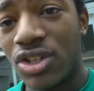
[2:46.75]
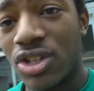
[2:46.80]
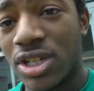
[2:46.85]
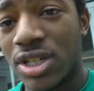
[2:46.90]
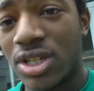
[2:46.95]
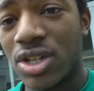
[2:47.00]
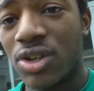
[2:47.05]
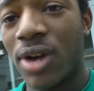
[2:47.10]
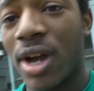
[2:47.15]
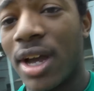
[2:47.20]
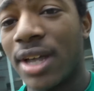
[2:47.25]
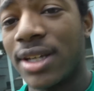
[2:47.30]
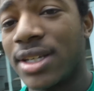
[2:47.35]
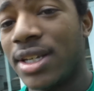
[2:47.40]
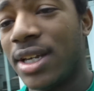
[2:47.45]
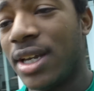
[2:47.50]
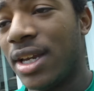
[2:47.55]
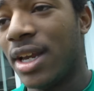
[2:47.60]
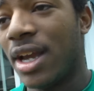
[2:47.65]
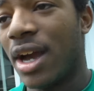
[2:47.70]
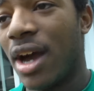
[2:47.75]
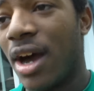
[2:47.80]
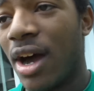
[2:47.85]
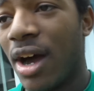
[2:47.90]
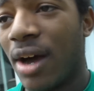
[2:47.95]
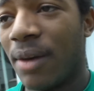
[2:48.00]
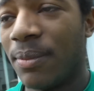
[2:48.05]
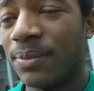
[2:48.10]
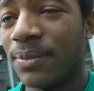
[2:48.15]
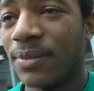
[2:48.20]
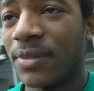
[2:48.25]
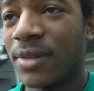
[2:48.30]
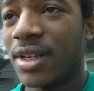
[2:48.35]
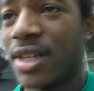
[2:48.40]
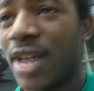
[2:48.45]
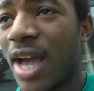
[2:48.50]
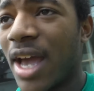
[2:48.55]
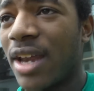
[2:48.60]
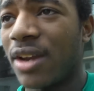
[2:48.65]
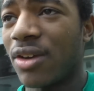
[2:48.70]
Jesus Christ, he
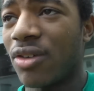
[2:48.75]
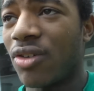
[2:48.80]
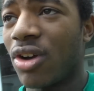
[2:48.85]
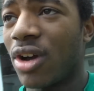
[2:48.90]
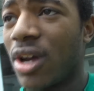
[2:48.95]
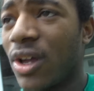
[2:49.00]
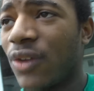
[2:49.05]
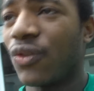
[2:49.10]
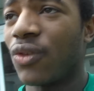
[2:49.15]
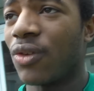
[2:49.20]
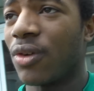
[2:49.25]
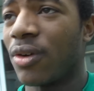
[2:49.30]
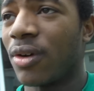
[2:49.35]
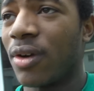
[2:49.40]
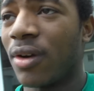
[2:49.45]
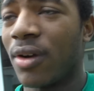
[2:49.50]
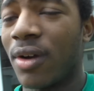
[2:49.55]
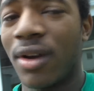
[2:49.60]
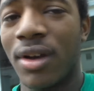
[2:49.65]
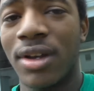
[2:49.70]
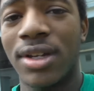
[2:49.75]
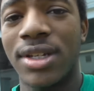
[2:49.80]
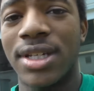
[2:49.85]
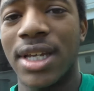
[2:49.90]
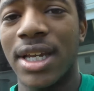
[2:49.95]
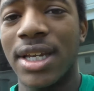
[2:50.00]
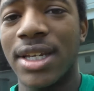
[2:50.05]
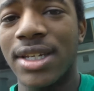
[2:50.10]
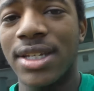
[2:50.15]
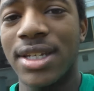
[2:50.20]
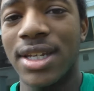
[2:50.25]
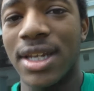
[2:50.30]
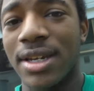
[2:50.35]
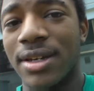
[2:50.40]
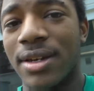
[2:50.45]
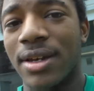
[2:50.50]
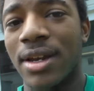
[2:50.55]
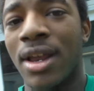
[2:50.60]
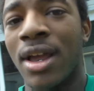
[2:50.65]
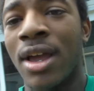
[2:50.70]
died on the cross for sins,
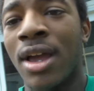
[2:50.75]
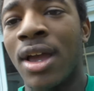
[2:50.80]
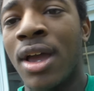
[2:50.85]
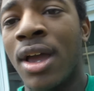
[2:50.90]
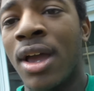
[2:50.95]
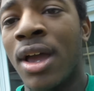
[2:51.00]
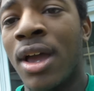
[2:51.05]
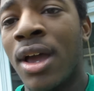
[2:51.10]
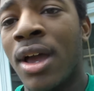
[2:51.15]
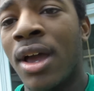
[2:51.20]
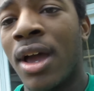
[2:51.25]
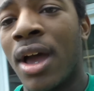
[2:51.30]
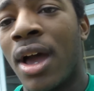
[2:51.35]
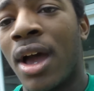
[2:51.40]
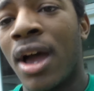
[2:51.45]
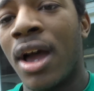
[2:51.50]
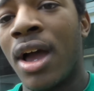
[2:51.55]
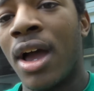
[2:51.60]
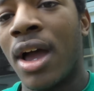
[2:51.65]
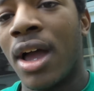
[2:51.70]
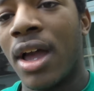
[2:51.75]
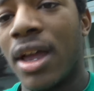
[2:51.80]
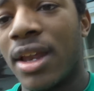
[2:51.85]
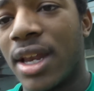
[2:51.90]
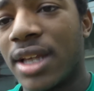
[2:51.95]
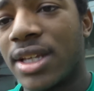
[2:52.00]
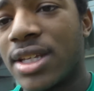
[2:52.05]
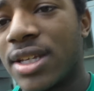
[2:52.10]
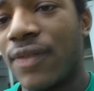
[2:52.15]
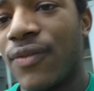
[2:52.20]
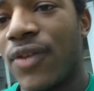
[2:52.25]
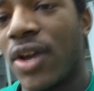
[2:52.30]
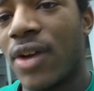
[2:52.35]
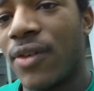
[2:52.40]
and that's a